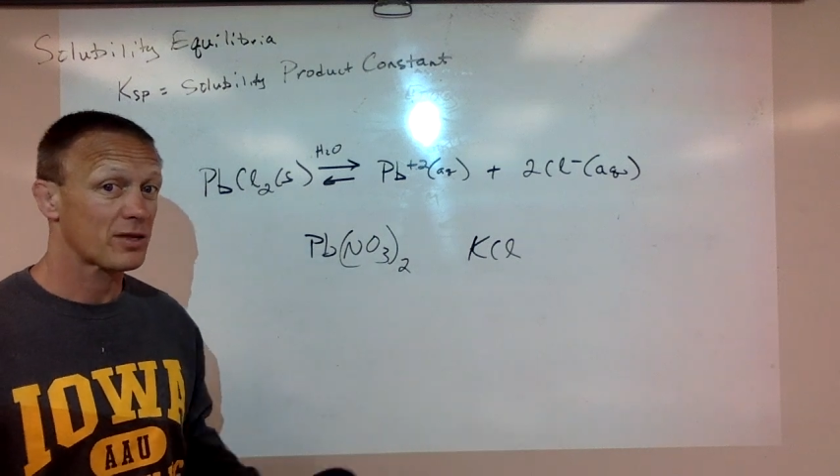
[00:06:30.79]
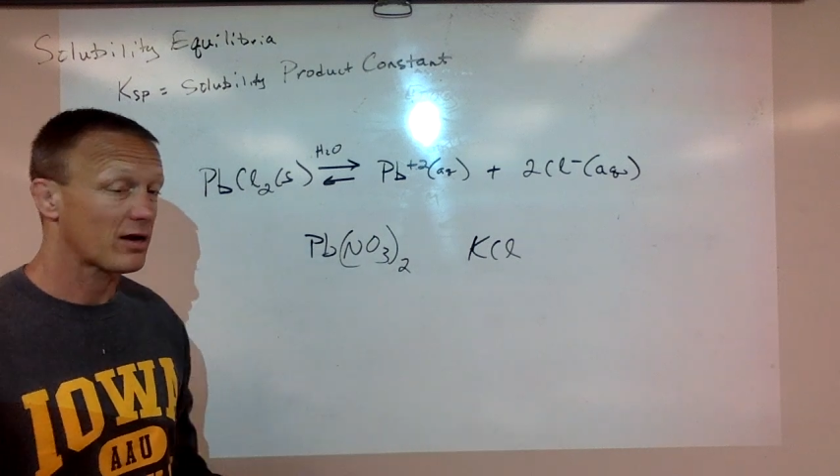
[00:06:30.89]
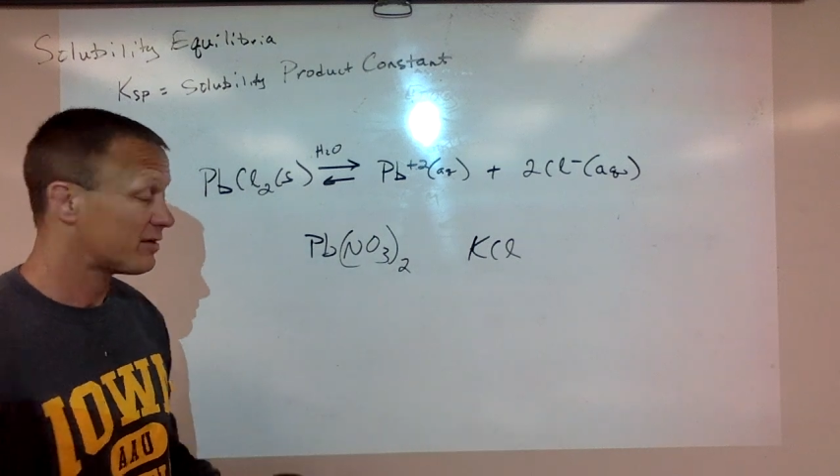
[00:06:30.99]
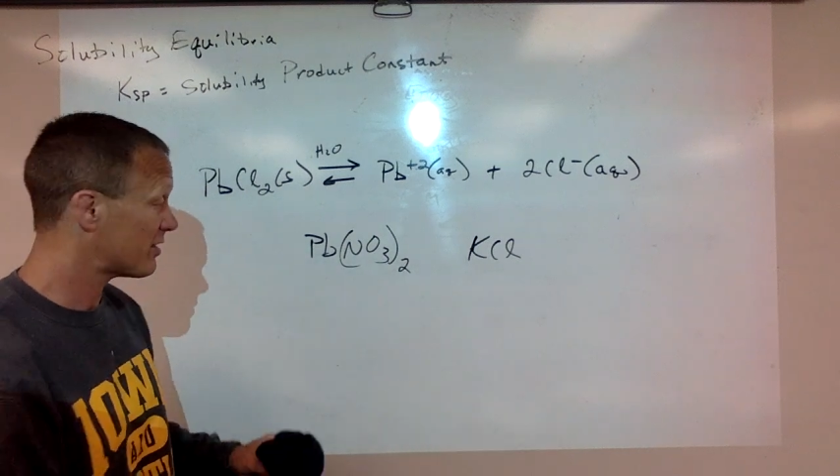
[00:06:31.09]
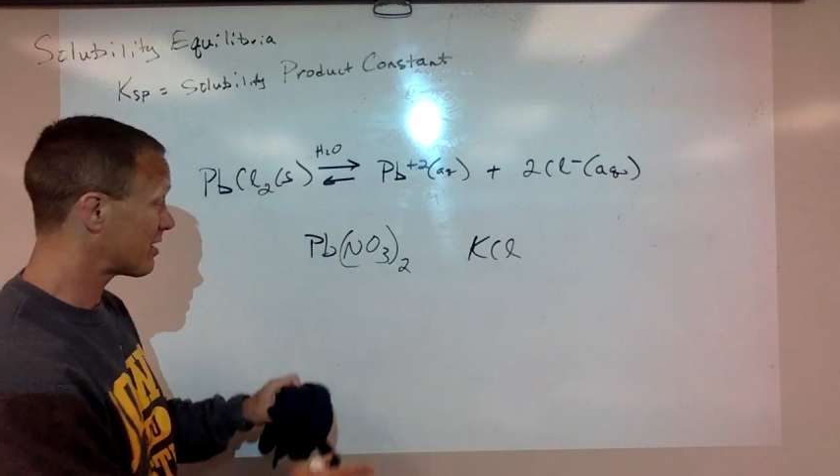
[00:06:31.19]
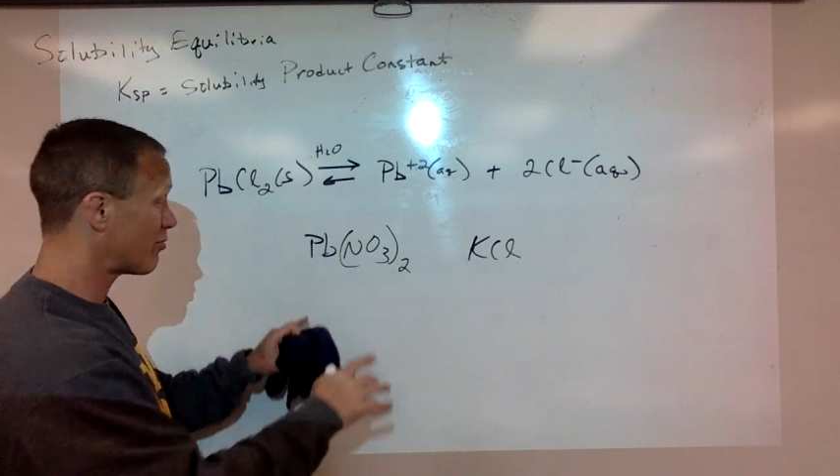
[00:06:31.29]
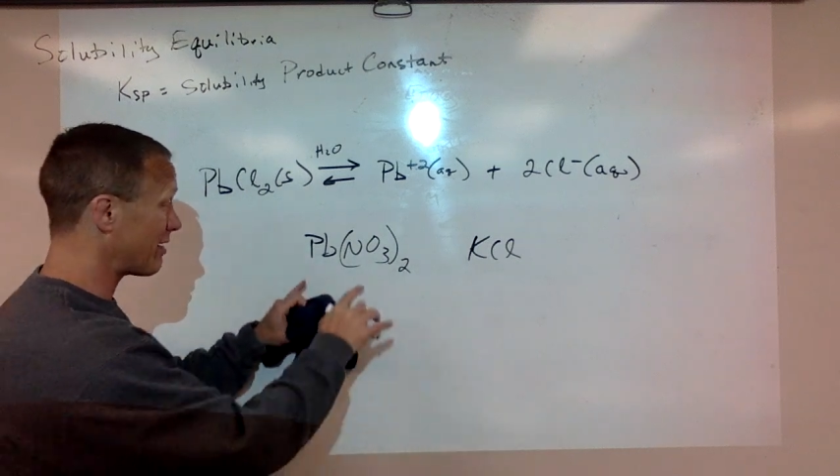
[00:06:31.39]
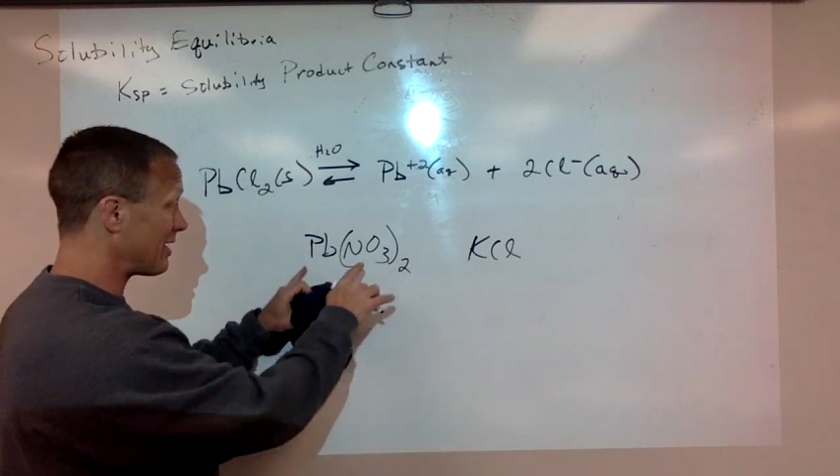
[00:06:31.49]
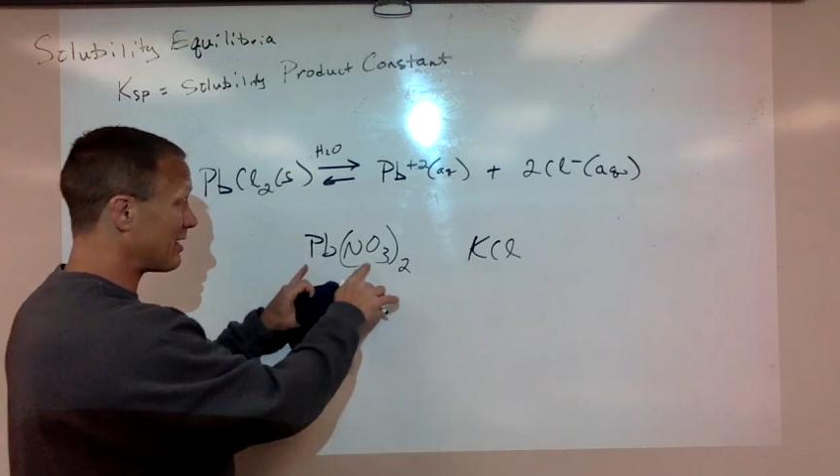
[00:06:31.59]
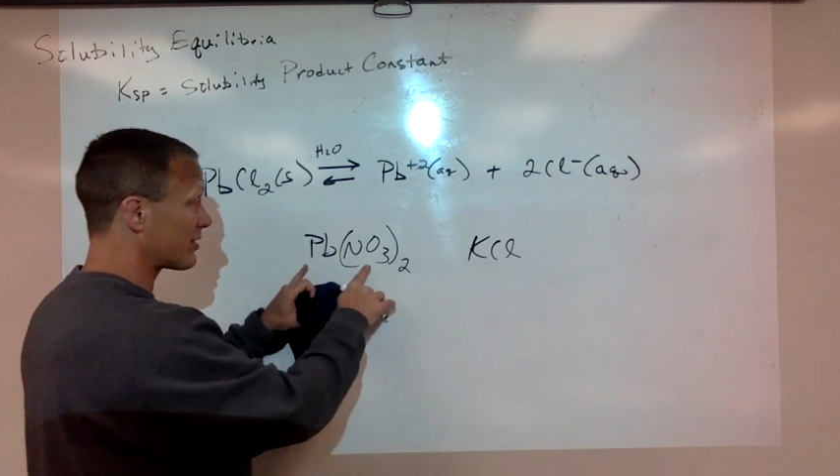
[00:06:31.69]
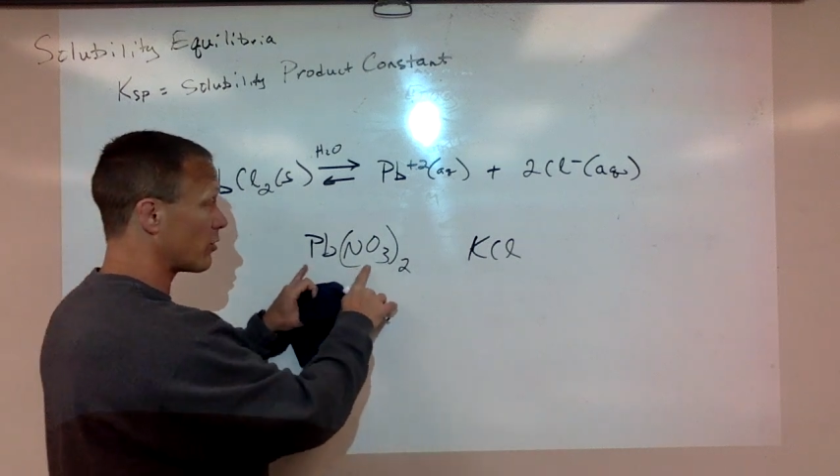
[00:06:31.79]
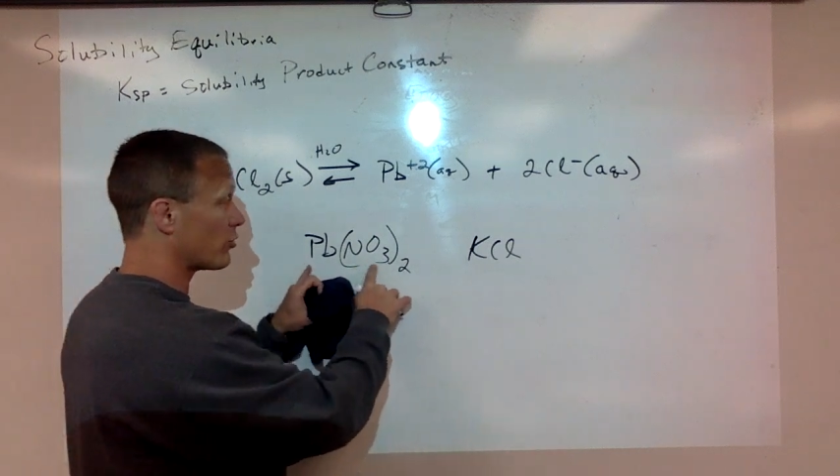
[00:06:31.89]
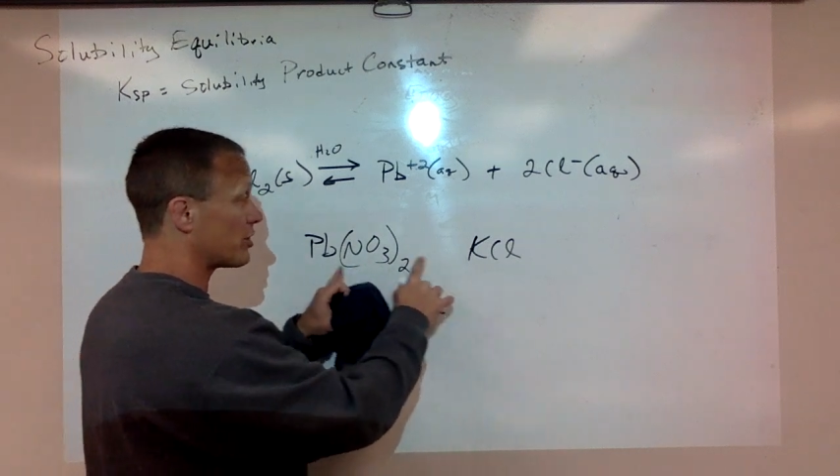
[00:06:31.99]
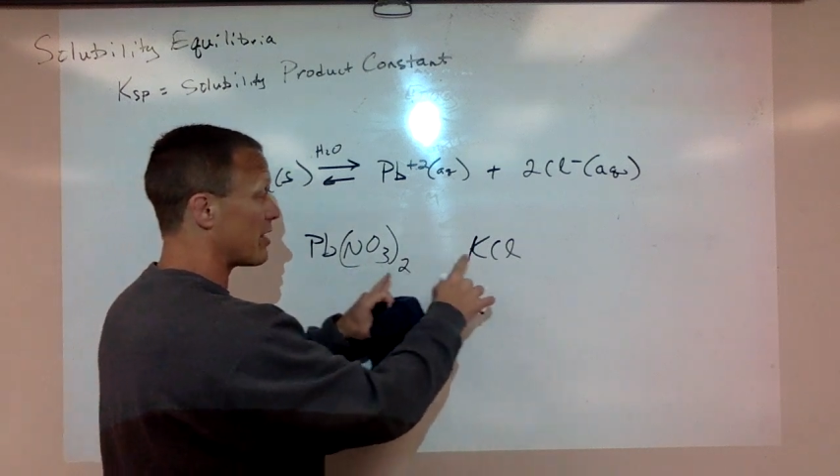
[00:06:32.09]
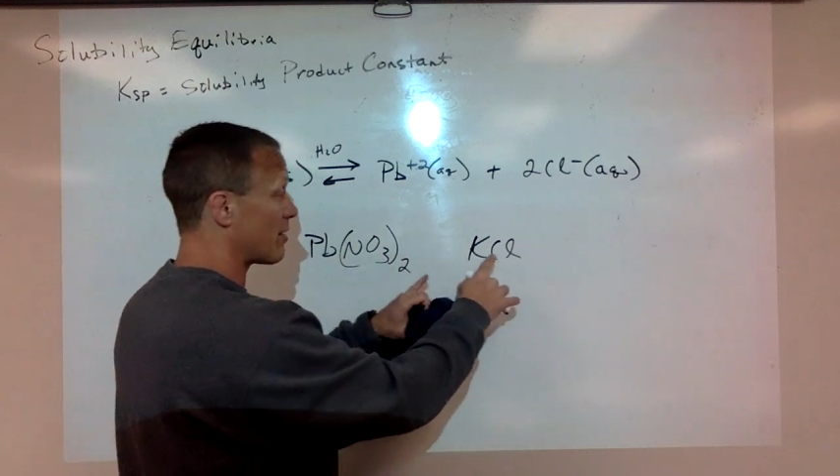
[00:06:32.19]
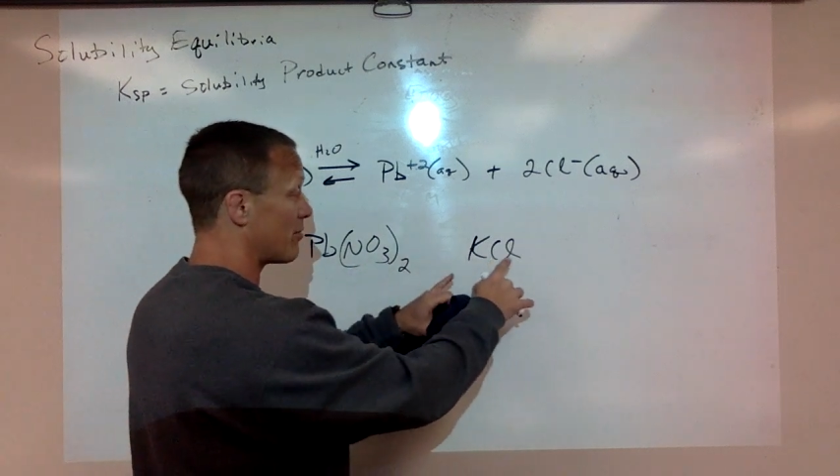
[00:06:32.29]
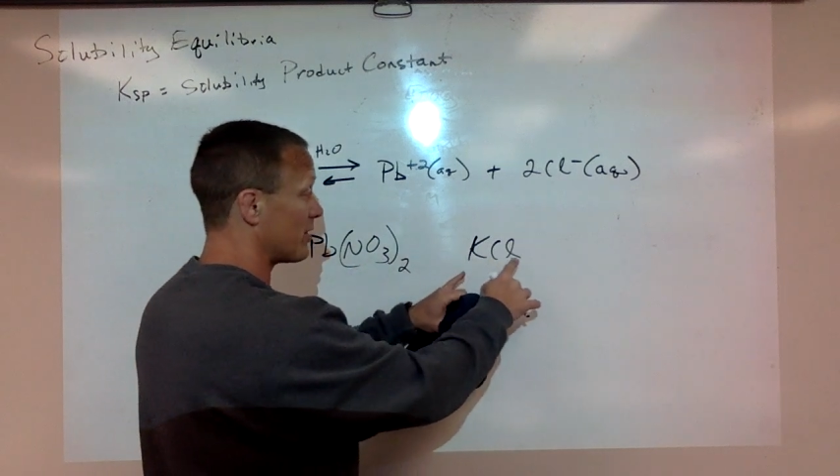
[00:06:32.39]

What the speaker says: because these completely dissociate,